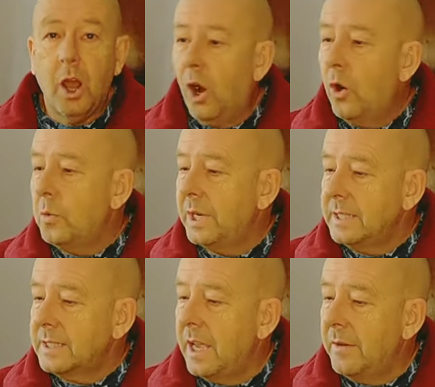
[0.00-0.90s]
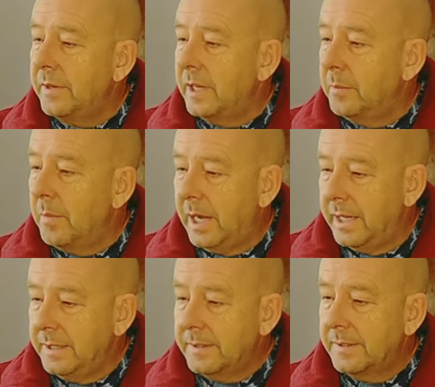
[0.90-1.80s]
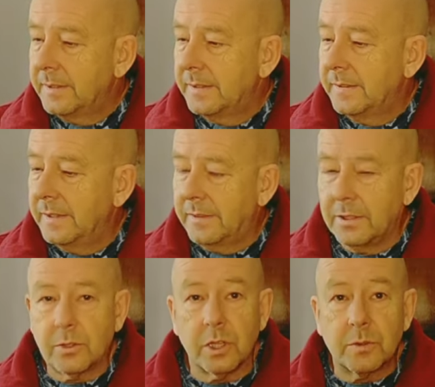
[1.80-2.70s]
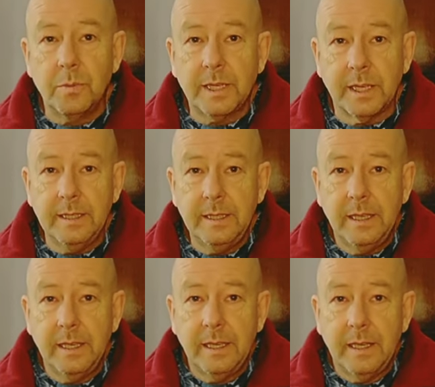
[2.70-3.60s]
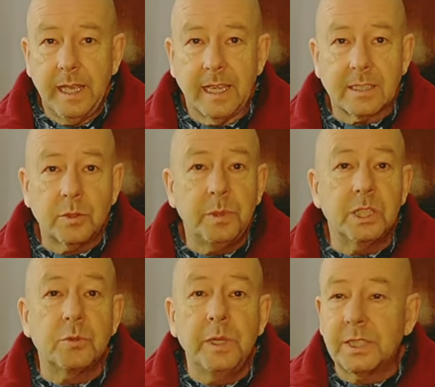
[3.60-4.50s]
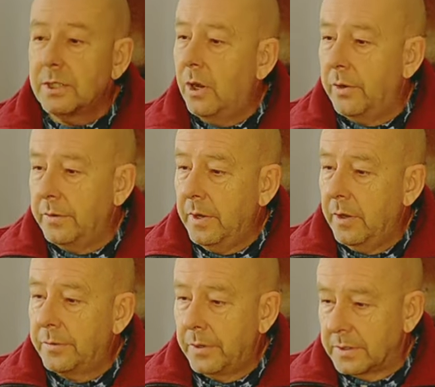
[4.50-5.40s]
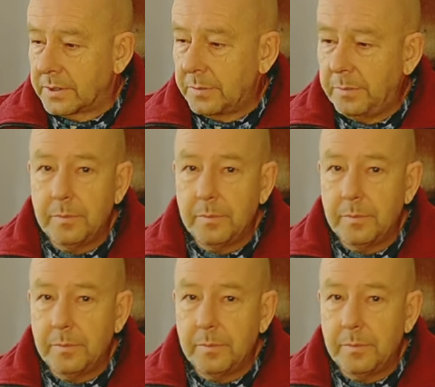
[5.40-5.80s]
Always have in mind that the transmitter has to be switched on first.